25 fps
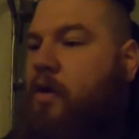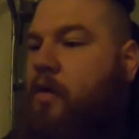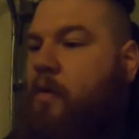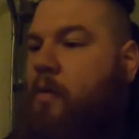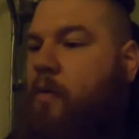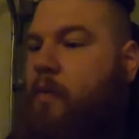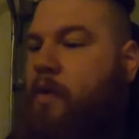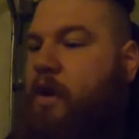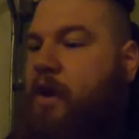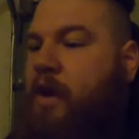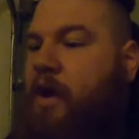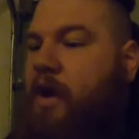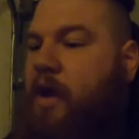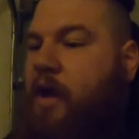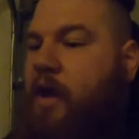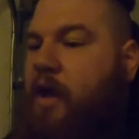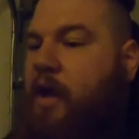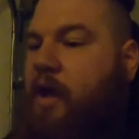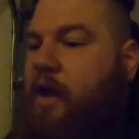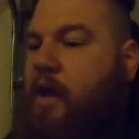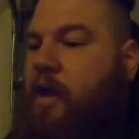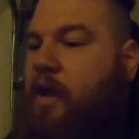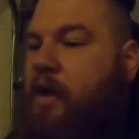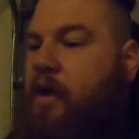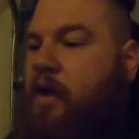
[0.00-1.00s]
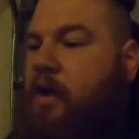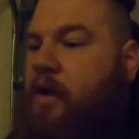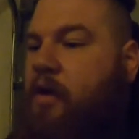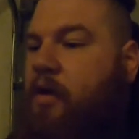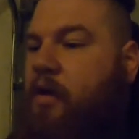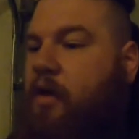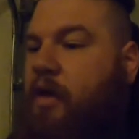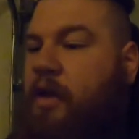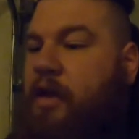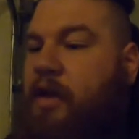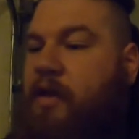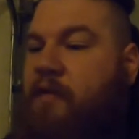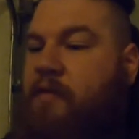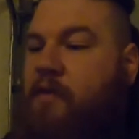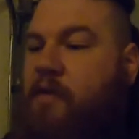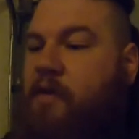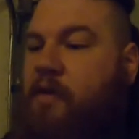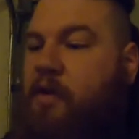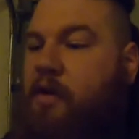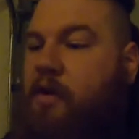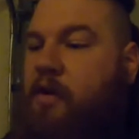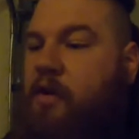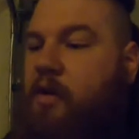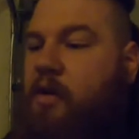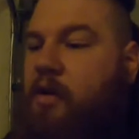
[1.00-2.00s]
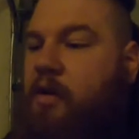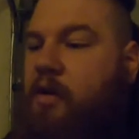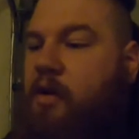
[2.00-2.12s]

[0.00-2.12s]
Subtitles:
when I, like, even